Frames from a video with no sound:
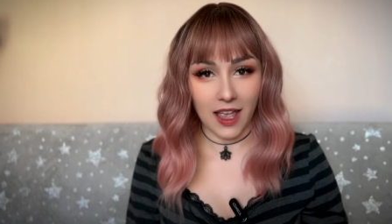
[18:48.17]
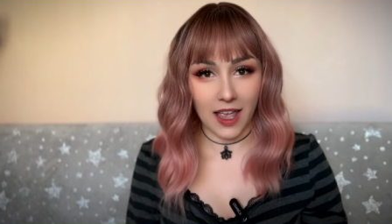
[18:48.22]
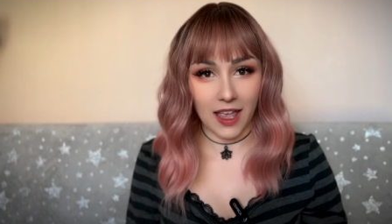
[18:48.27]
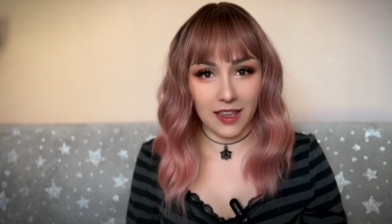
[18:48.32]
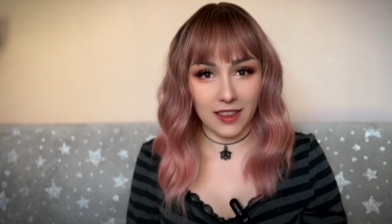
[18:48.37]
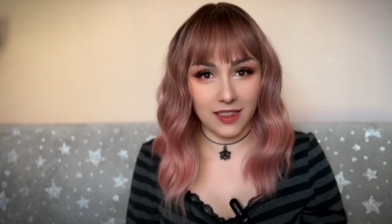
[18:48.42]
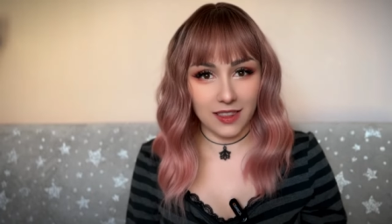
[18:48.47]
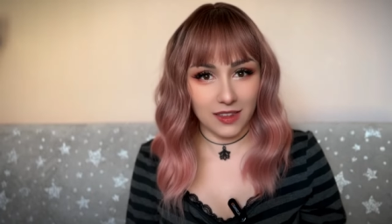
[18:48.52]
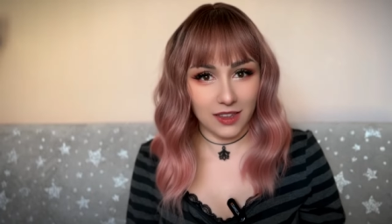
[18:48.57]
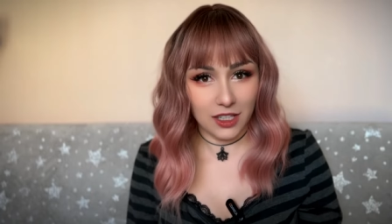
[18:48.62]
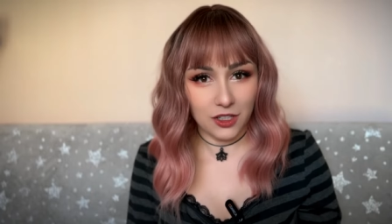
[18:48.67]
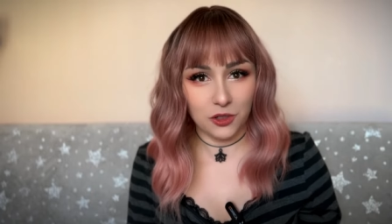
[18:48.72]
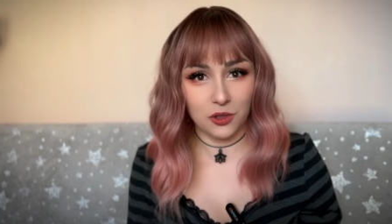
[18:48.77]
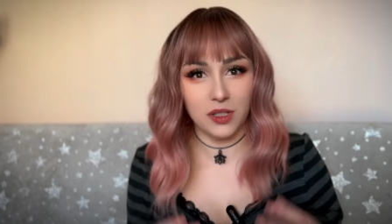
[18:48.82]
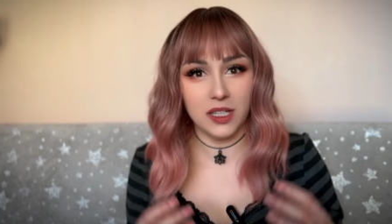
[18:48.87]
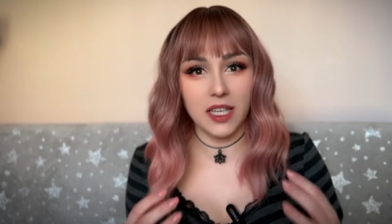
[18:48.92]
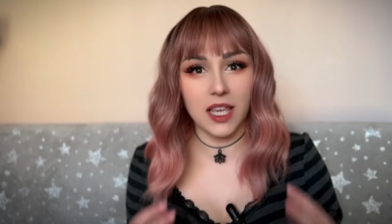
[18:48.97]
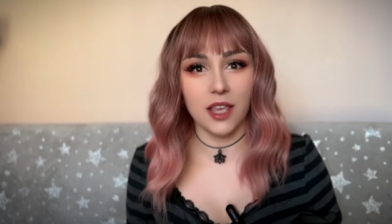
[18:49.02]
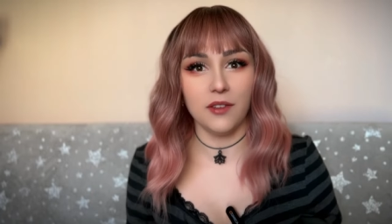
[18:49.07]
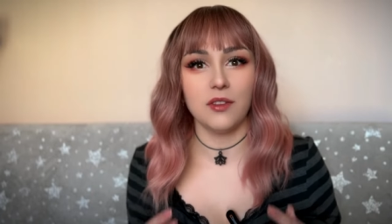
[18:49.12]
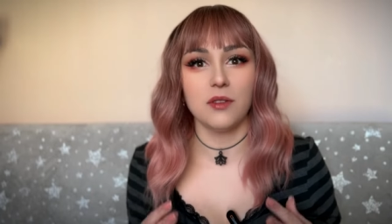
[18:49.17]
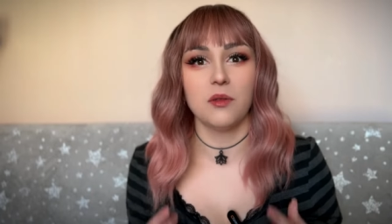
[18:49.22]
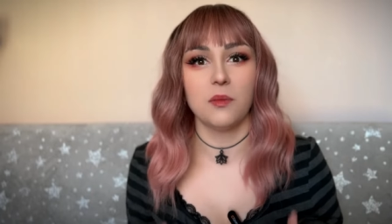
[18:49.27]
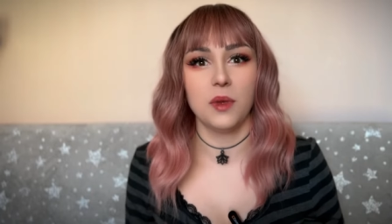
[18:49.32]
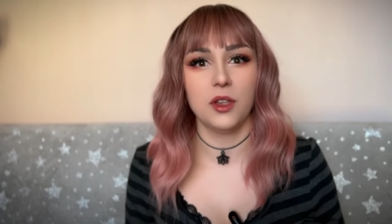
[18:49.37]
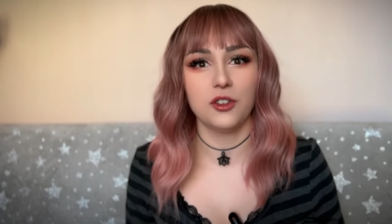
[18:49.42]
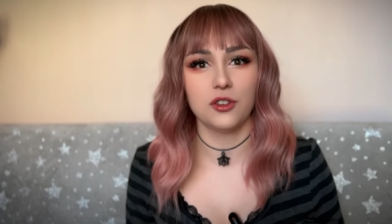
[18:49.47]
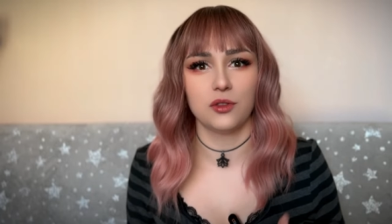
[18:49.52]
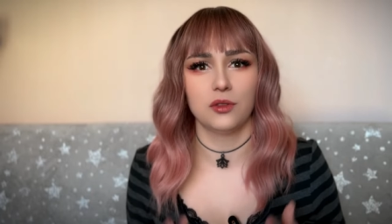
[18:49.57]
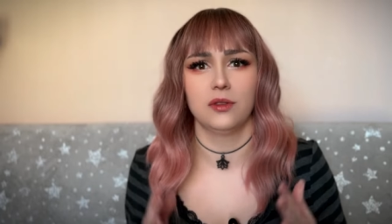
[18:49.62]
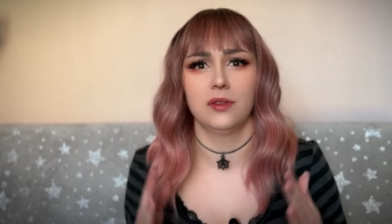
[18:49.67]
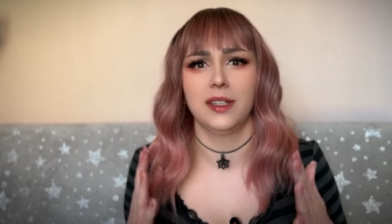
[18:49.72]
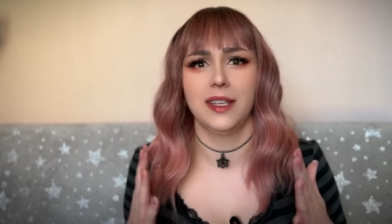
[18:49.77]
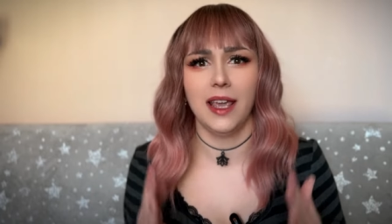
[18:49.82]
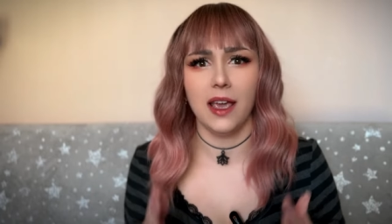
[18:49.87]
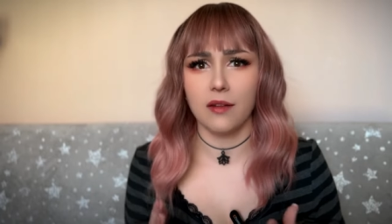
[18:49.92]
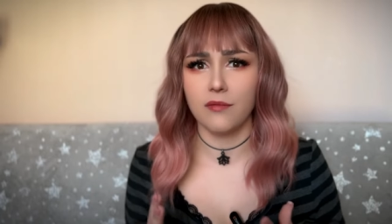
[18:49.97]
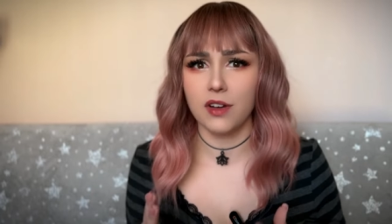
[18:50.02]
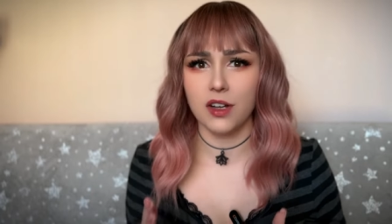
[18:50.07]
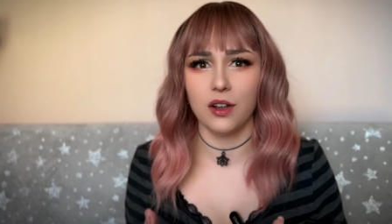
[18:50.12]
and literally gave him a mission to
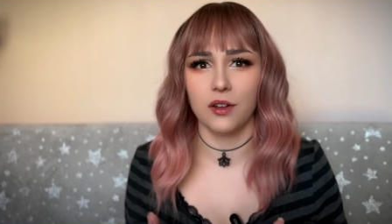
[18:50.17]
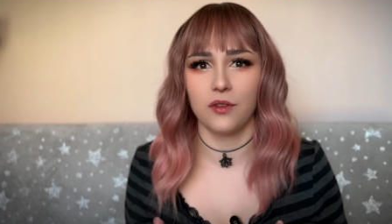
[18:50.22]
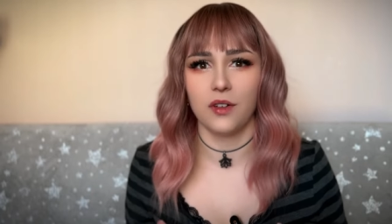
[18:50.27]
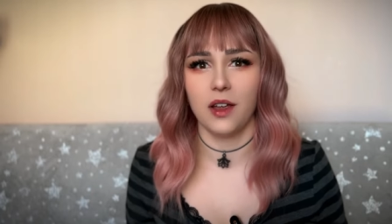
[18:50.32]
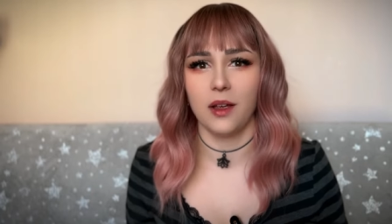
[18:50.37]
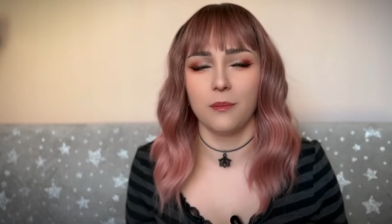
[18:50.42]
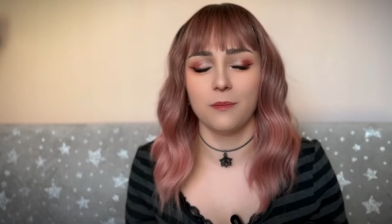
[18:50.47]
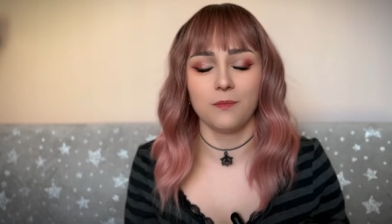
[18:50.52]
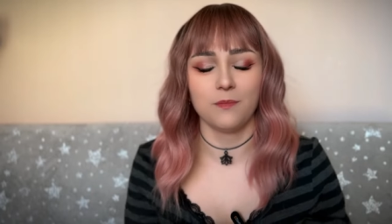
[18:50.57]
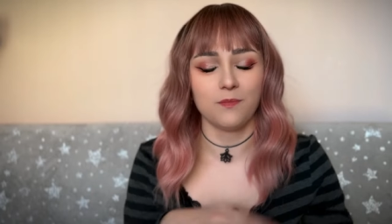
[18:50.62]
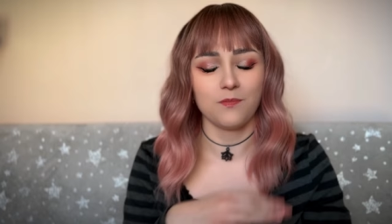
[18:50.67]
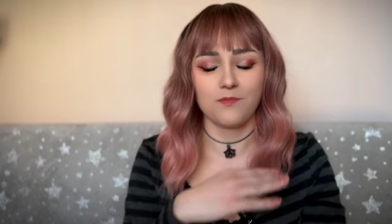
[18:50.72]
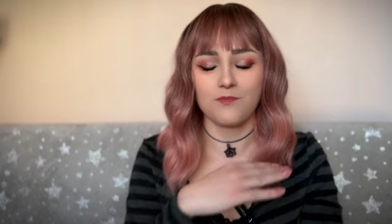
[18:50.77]
get rid of him.